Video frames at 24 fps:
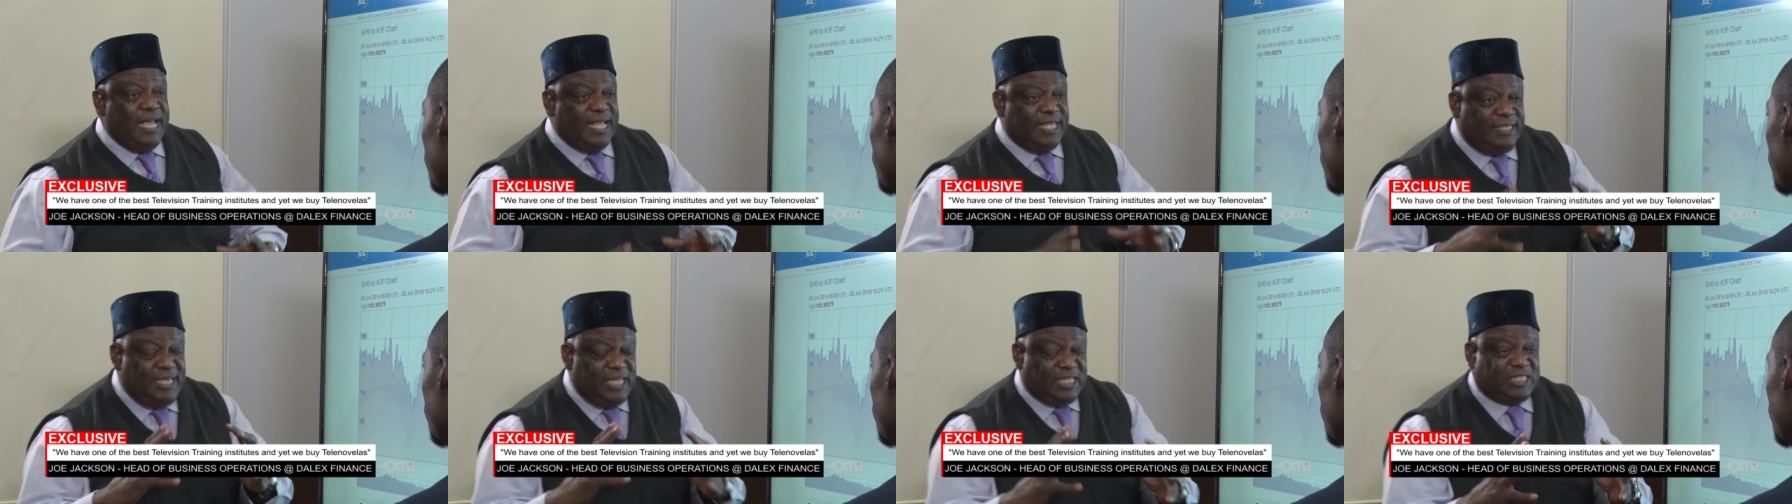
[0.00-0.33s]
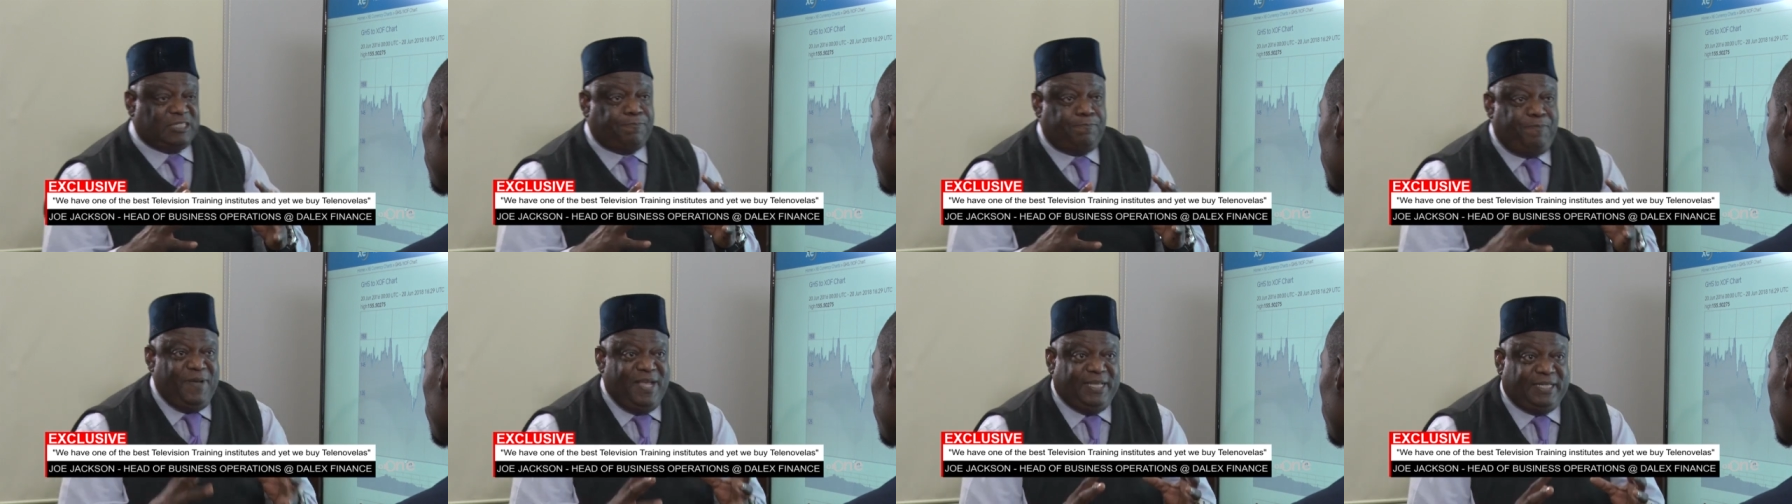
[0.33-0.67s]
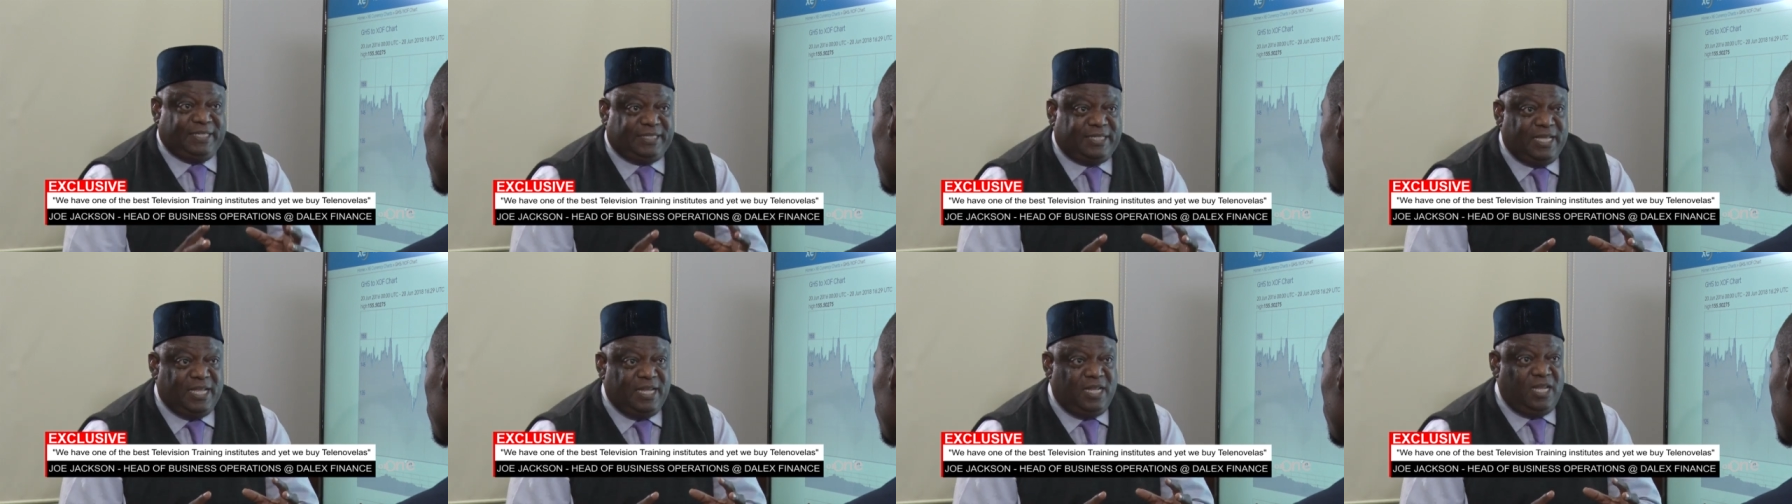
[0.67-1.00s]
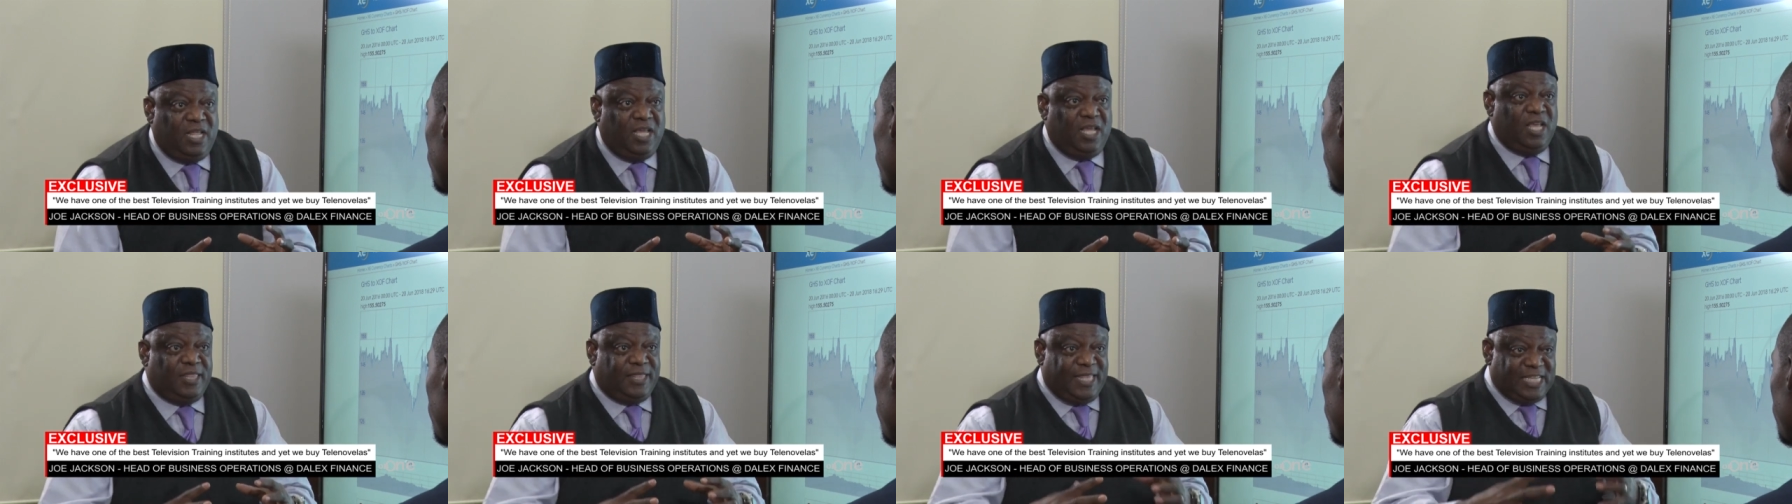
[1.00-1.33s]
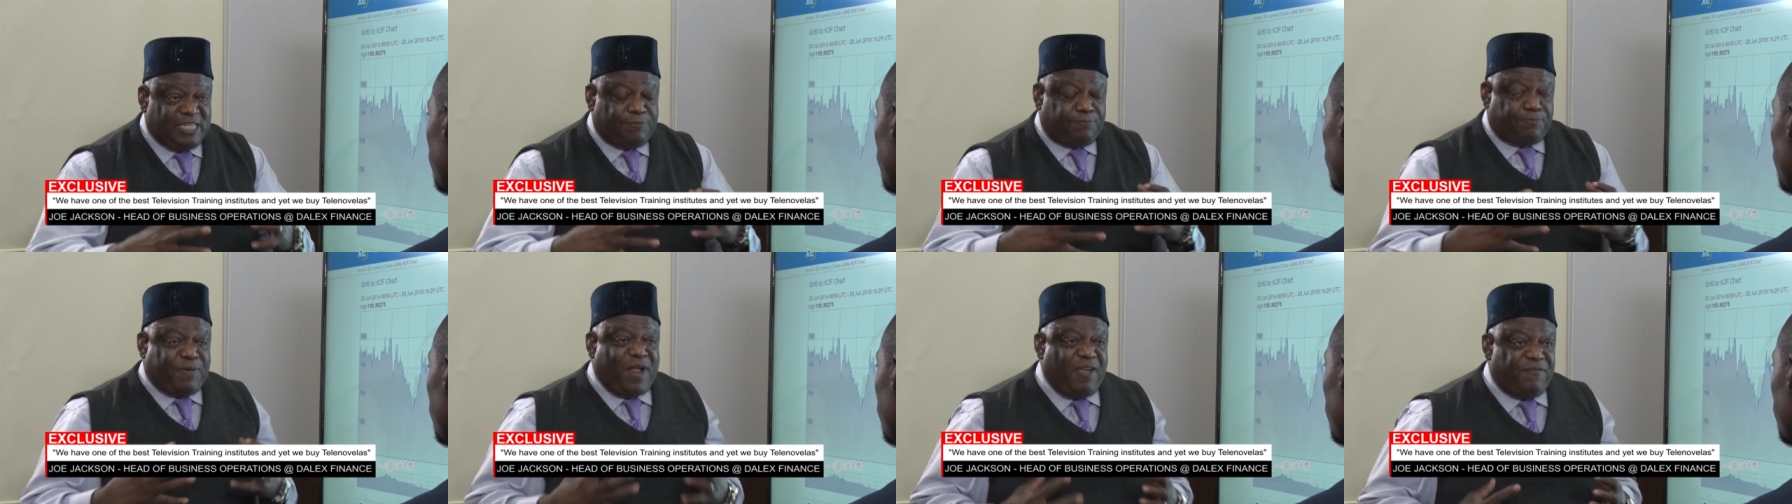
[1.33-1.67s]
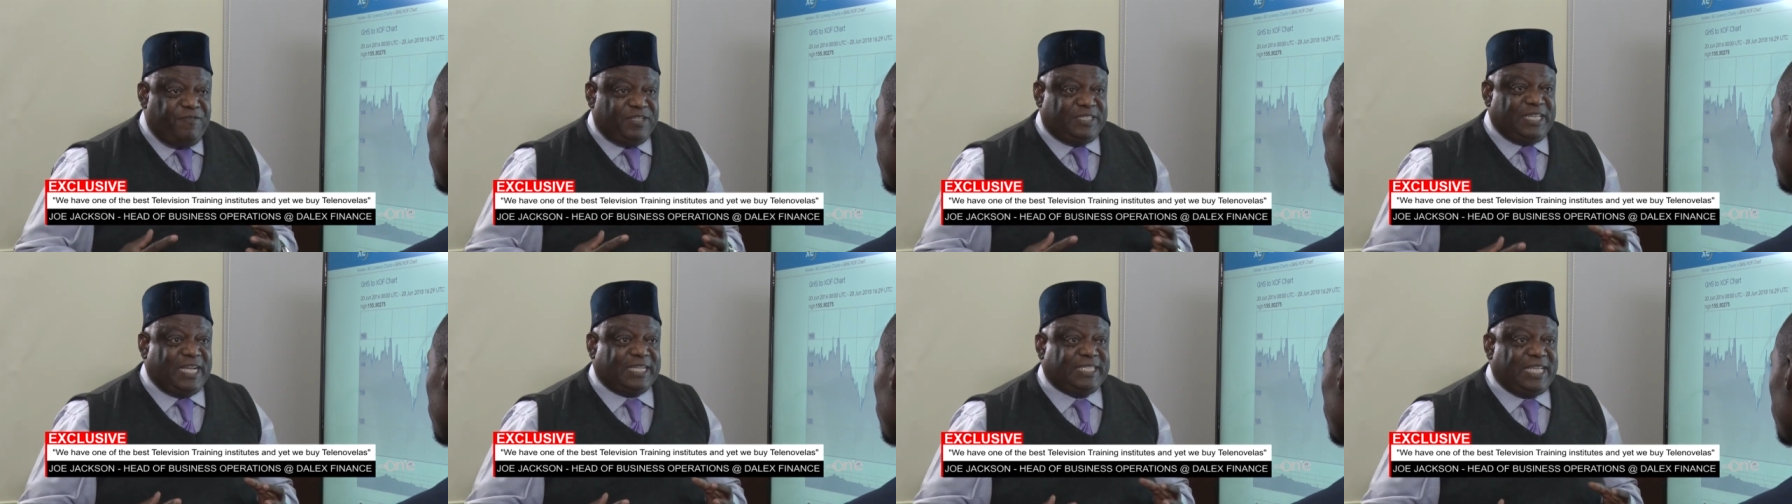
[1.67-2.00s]
This person, this
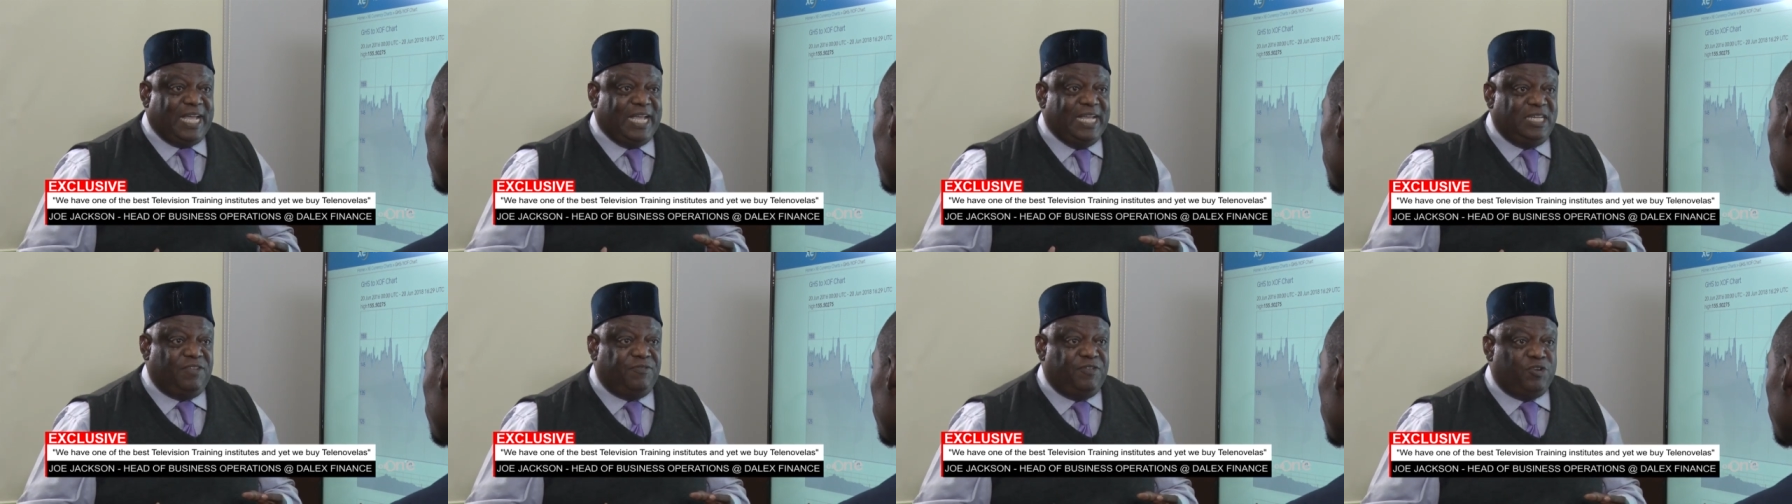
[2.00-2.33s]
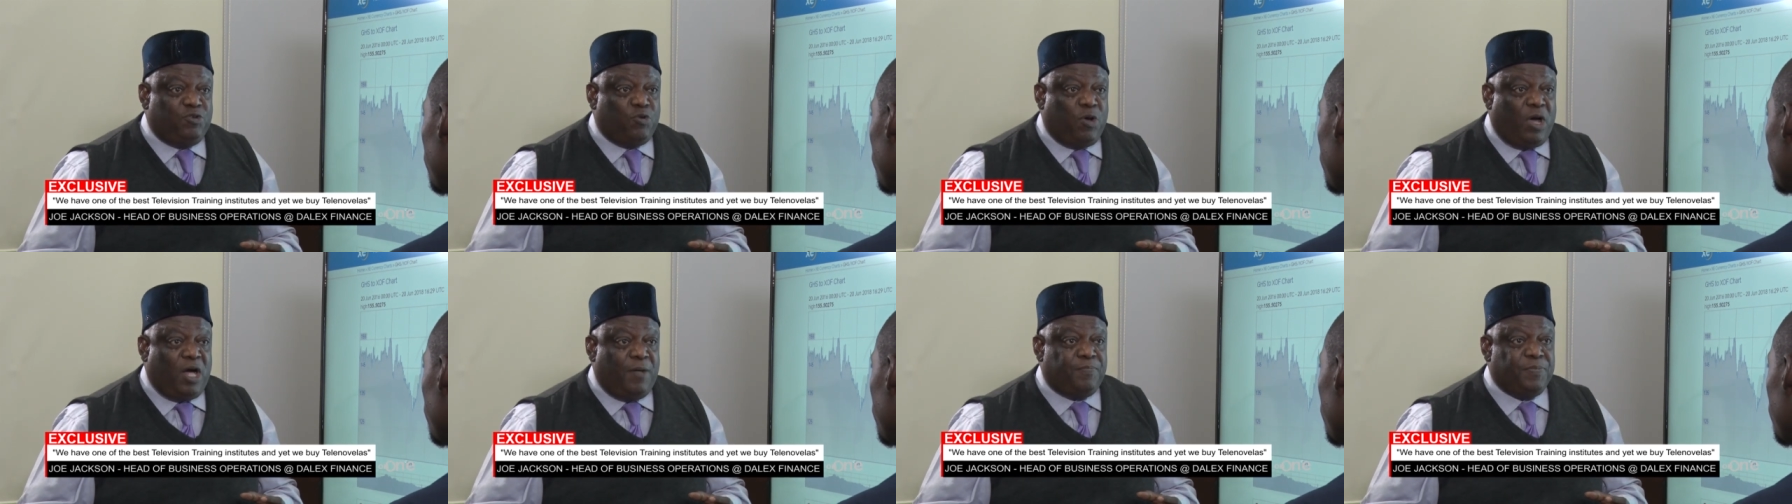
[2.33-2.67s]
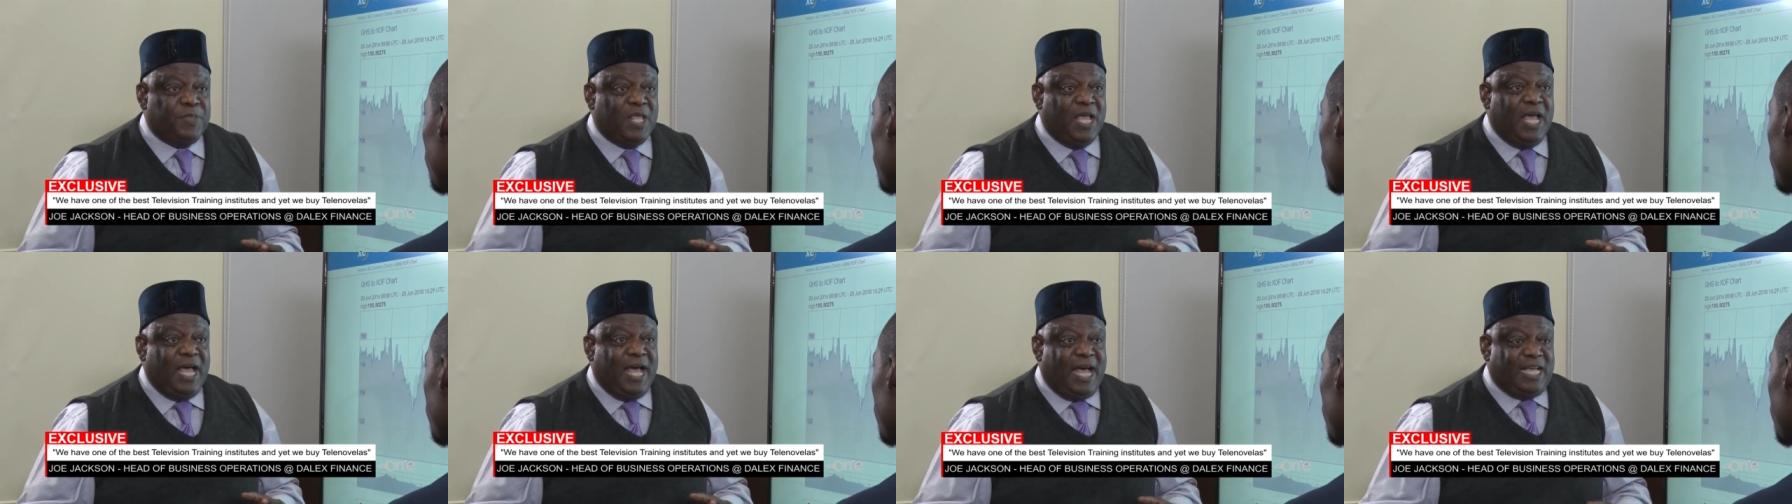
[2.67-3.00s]
private sector individual,